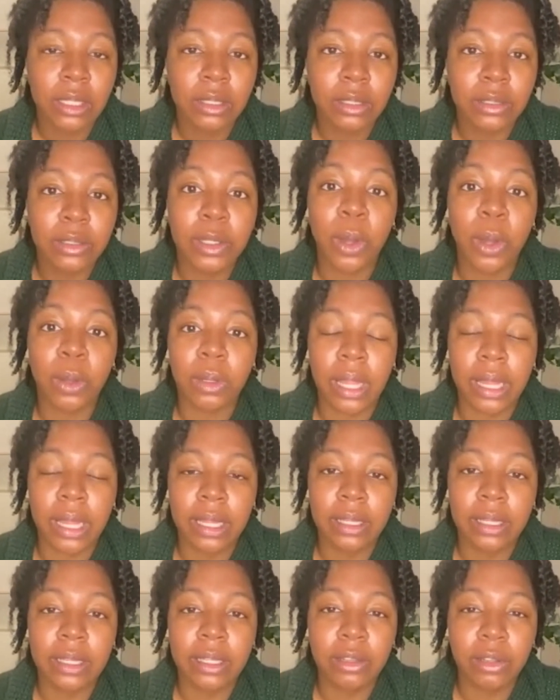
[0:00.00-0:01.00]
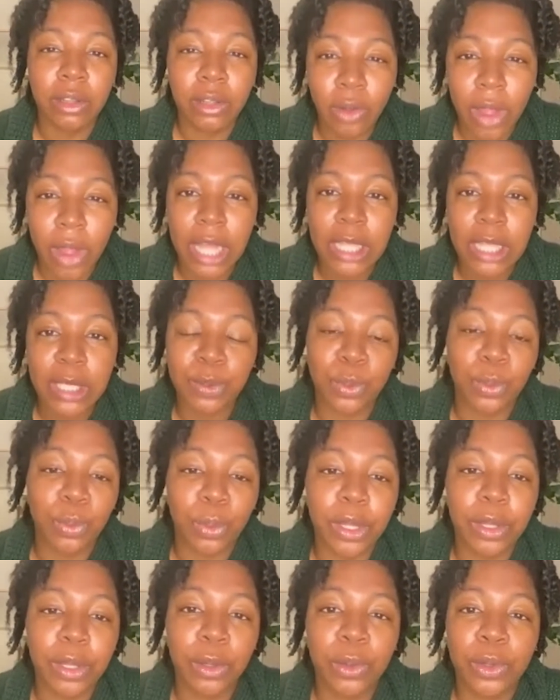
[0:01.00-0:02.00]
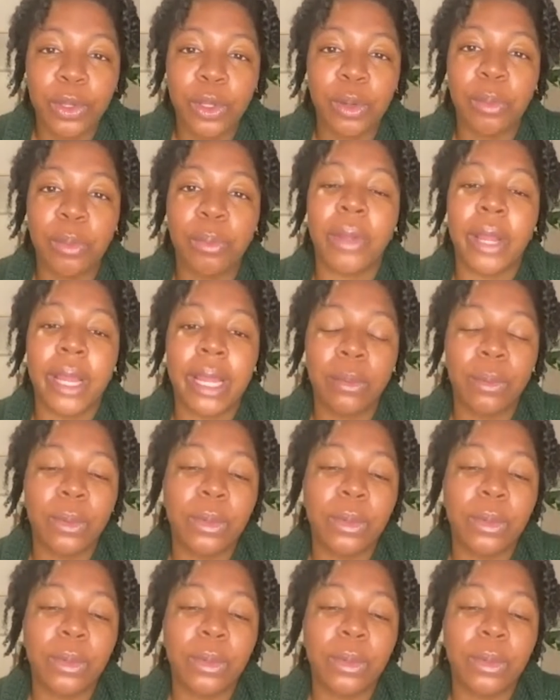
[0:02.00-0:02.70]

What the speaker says: know, like grasp who your brand,